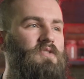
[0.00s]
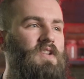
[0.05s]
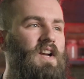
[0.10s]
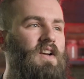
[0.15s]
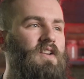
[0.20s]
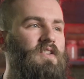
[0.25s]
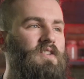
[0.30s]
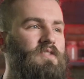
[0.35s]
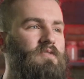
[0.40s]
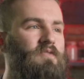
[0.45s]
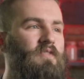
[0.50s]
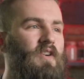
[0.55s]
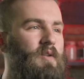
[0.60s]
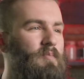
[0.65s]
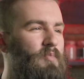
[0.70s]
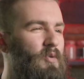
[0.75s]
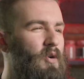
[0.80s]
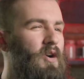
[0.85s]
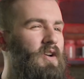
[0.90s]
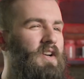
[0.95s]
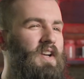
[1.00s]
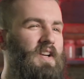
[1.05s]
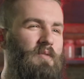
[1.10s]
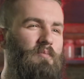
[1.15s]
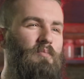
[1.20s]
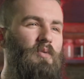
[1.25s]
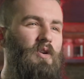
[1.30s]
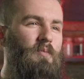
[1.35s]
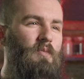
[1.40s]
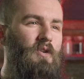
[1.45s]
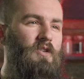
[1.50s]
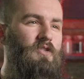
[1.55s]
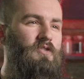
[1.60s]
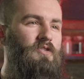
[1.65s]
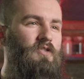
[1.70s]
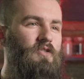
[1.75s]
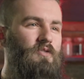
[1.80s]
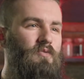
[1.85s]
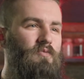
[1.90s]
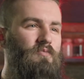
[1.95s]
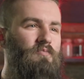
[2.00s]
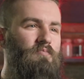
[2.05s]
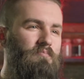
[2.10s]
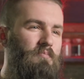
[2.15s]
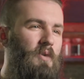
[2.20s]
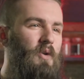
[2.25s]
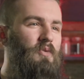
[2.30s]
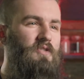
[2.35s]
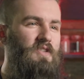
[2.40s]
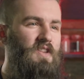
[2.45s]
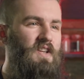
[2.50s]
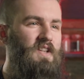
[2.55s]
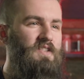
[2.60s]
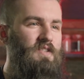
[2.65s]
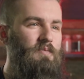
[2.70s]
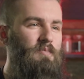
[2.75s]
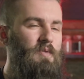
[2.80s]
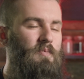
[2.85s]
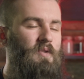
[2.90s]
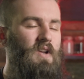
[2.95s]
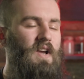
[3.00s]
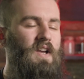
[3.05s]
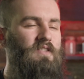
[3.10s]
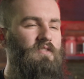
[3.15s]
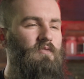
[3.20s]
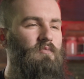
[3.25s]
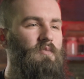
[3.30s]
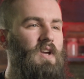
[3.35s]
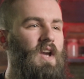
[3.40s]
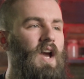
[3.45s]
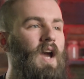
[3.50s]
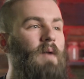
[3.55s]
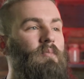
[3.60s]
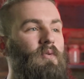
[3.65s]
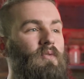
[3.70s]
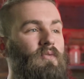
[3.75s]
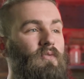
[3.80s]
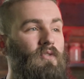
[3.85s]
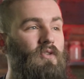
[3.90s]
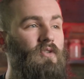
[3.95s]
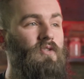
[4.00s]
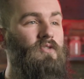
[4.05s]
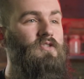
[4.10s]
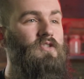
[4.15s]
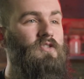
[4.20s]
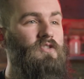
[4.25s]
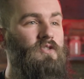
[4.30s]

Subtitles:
style is very broad. I can pretty much do most things that people ask of me. I prefer to